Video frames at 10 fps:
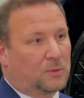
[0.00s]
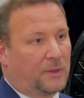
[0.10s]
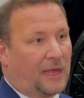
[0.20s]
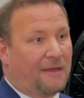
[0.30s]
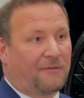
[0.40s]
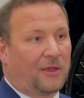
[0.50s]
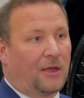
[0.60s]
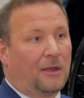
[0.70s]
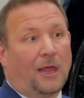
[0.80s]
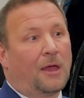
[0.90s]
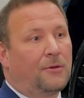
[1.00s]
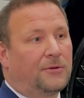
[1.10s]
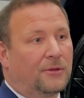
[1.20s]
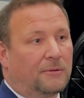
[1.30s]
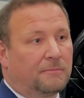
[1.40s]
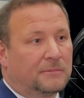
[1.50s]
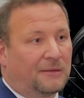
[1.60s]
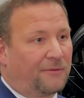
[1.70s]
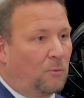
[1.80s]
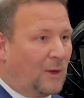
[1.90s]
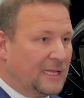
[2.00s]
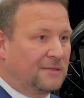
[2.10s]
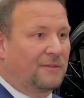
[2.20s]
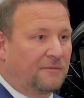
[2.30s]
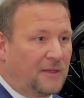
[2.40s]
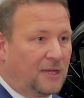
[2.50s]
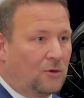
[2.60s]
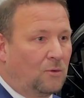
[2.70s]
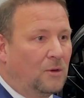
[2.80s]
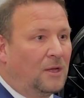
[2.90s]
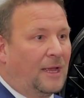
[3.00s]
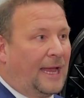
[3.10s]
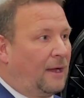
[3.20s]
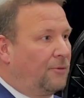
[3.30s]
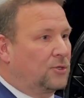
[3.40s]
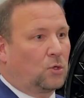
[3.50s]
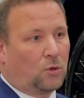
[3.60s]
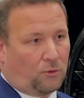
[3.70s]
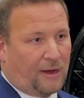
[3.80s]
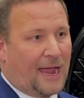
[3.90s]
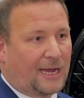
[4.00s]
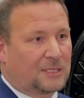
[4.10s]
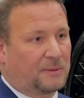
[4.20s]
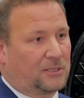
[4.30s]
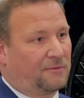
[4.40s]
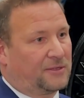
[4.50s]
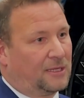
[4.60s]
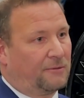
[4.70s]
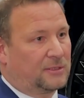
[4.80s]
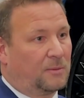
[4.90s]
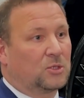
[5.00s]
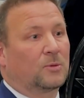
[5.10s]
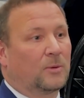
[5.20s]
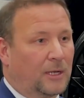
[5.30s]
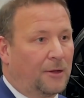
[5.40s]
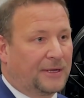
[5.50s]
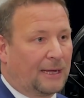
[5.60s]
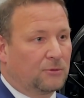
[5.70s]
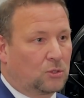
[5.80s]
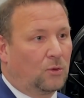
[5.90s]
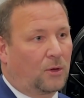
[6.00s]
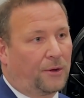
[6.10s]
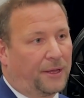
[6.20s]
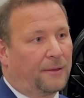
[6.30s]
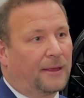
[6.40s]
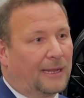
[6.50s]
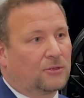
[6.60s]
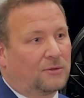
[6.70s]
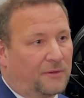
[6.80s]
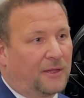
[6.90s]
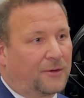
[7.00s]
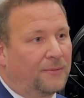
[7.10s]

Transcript: with heavier load, different weight of the vehicle, how the torque reacts, because obviously there is a much more low down torque on an electric vehicle.